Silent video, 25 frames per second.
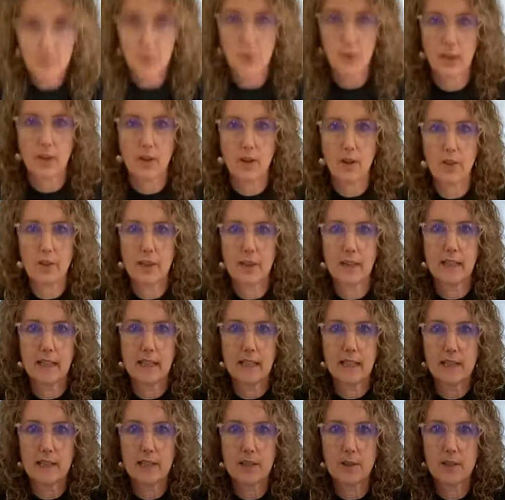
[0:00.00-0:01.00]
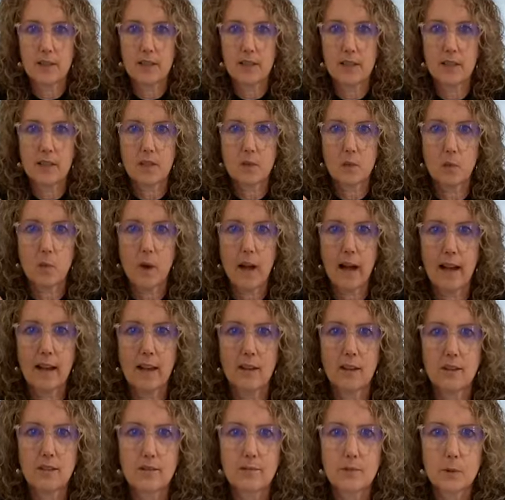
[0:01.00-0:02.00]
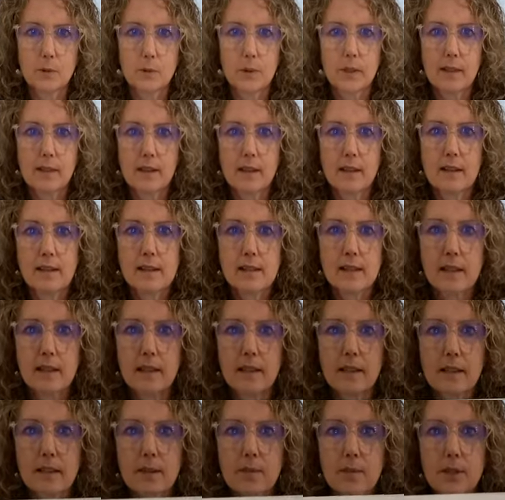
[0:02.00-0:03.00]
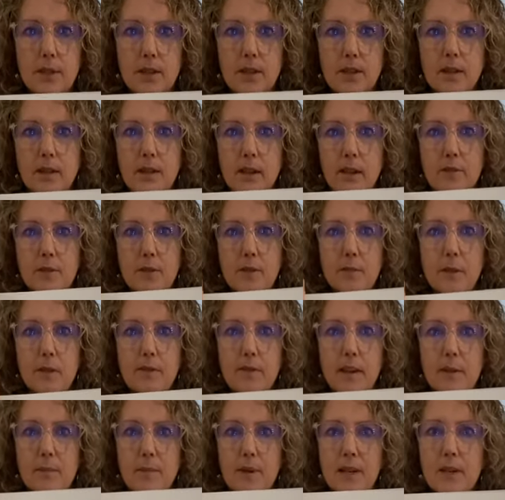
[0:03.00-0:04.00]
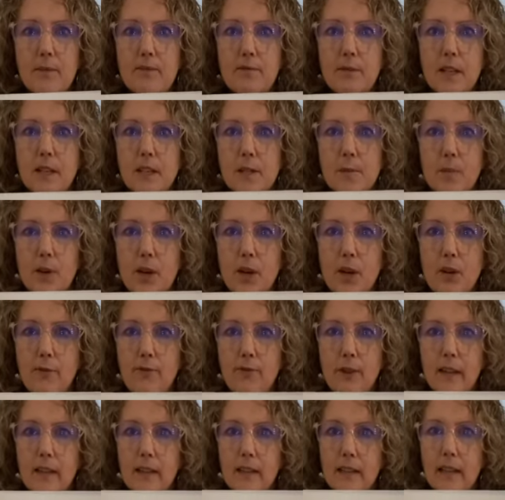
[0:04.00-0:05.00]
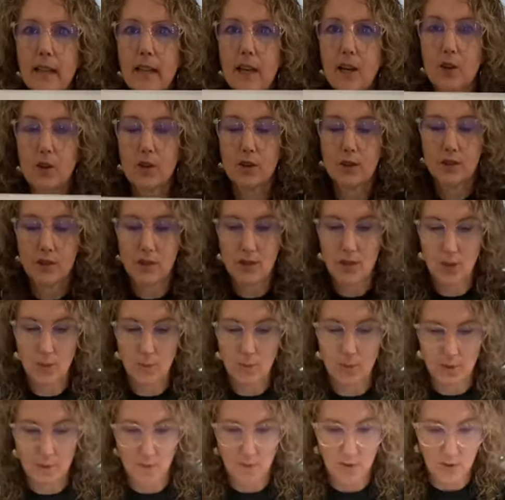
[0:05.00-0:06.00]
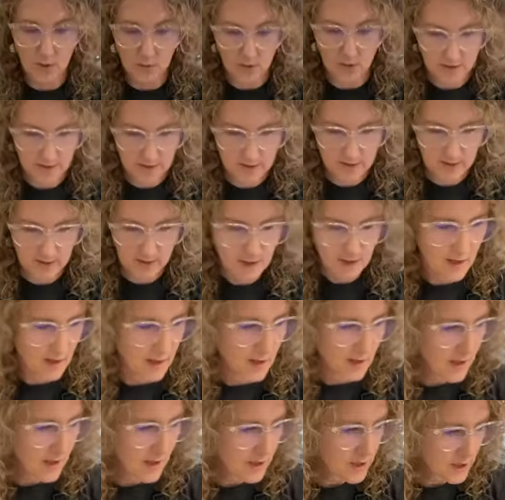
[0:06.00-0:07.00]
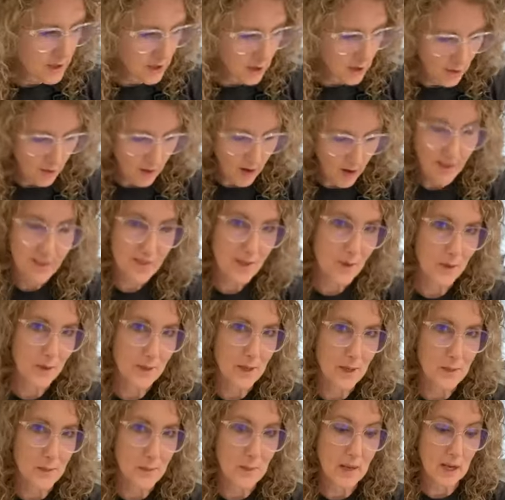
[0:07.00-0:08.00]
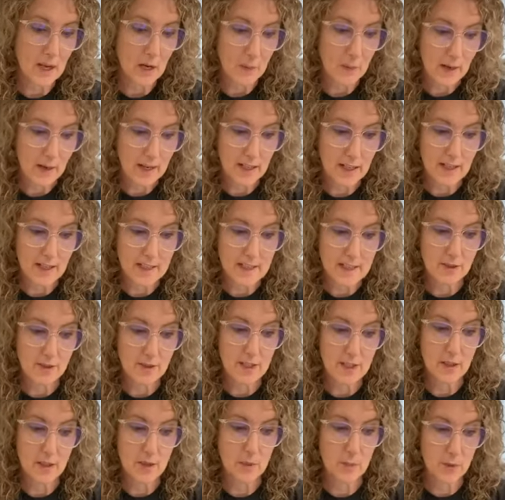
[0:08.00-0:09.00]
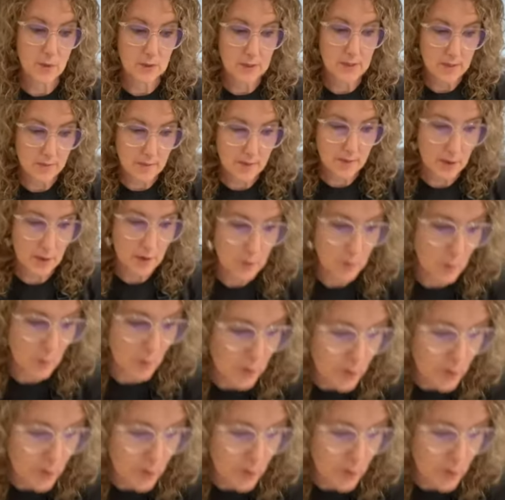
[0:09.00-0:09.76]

be putting on the lid. So it's this whale. Oh, you can't see except I'll have to move that, but it fits perfectly across the top of the box. So I thought that would be a great idea, and then I'll put some of those